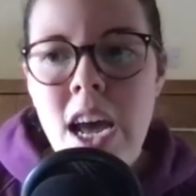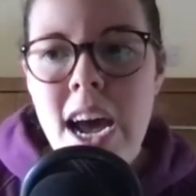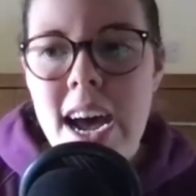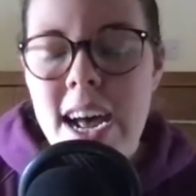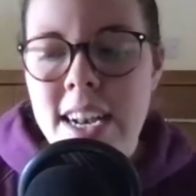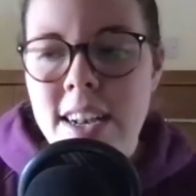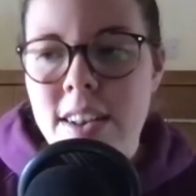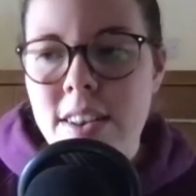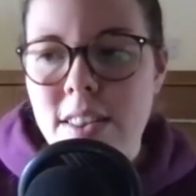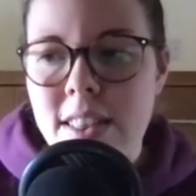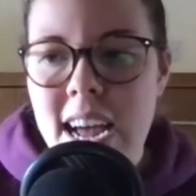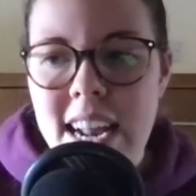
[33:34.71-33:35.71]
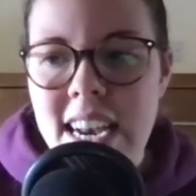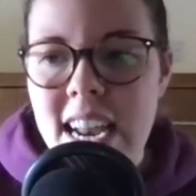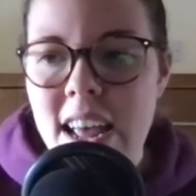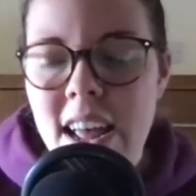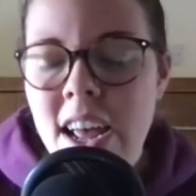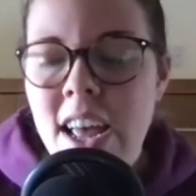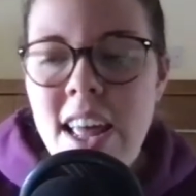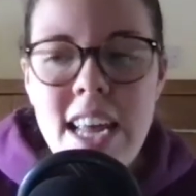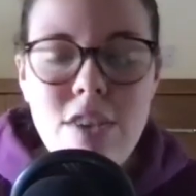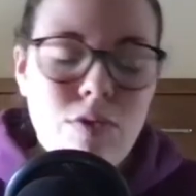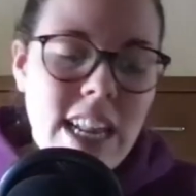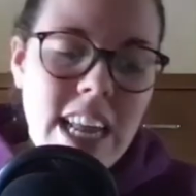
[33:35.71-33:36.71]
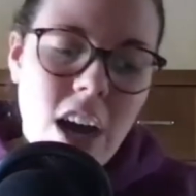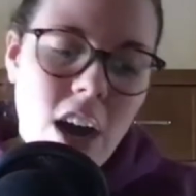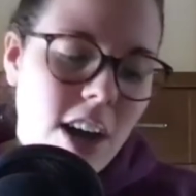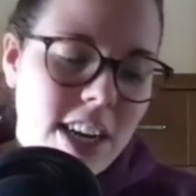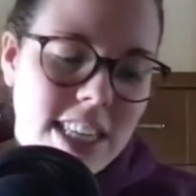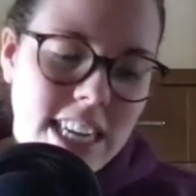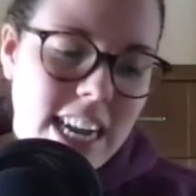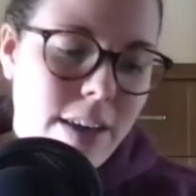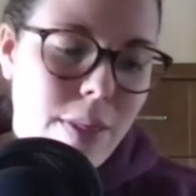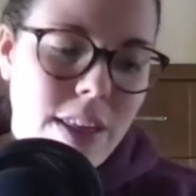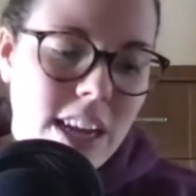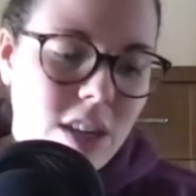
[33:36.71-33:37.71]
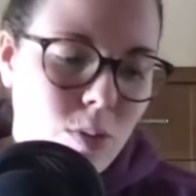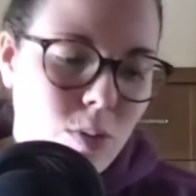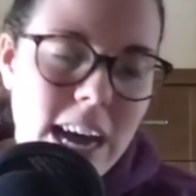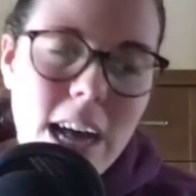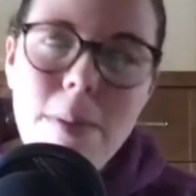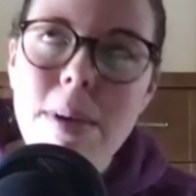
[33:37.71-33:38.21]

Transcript: And it's really hard as an athlete as well,